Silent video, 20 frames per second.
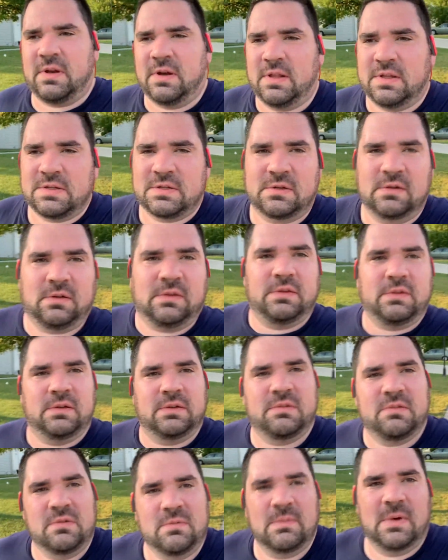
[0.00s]
I'm not sure I'll do a
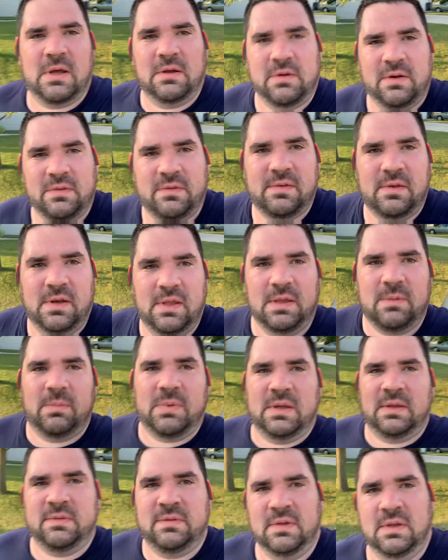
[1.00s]
2-mile run today,
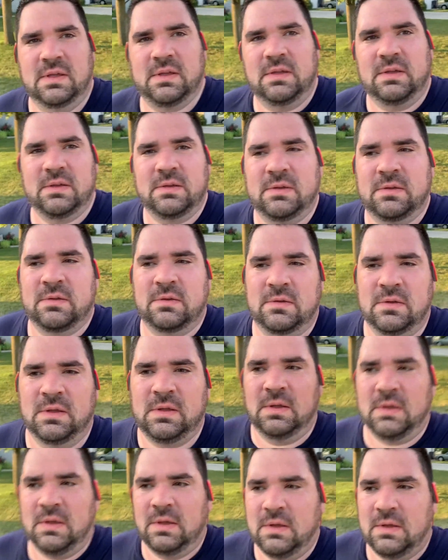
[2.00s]
but I
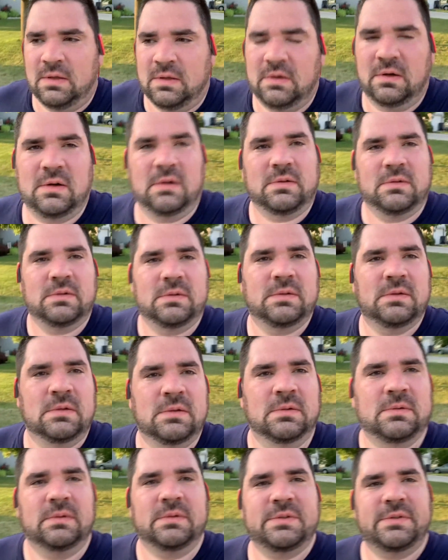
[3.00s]
don't know.
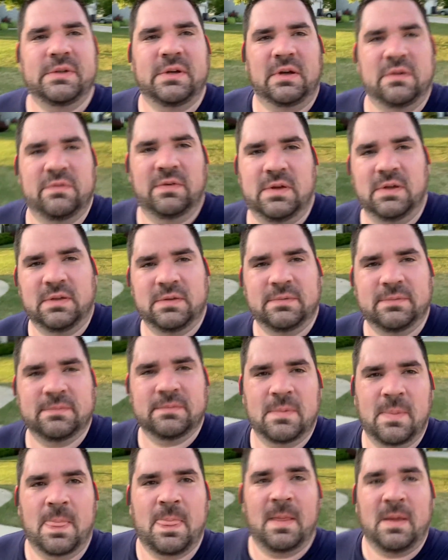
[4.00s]
We'll see how I feel.
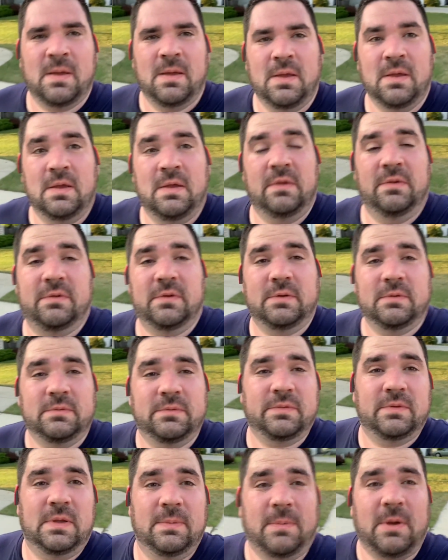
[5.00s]
So
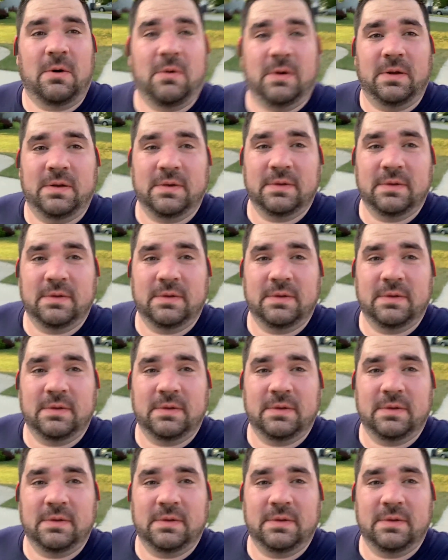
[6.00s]
keep going.